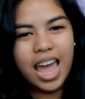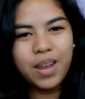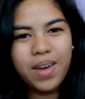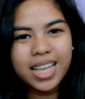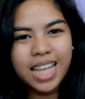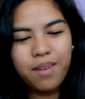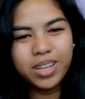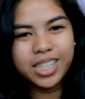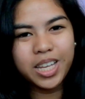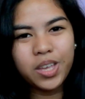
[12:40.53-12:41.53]
Anyways, I
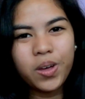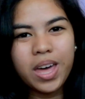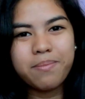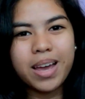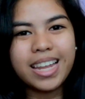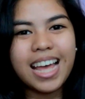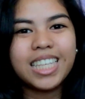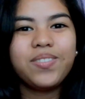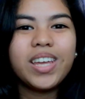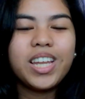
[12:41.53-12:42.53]
will see you in my
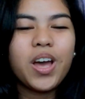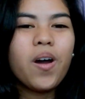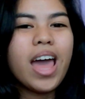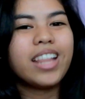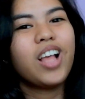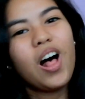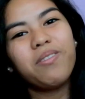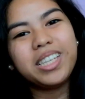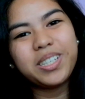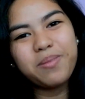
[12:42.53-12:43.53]
next video and
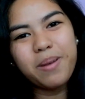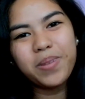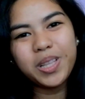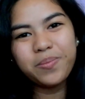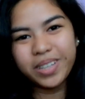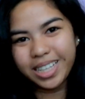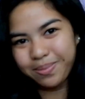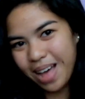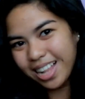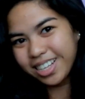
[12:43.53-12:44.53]
always remember to put a
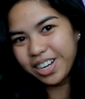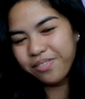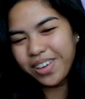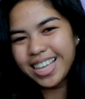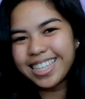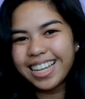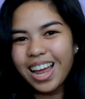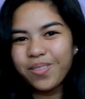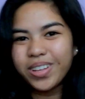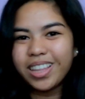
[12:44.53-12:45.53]
smile on your face and
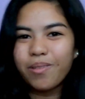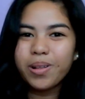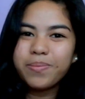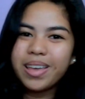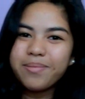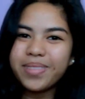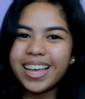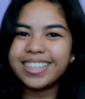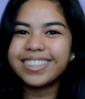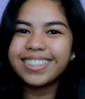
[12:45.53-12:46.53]
everything will be in place.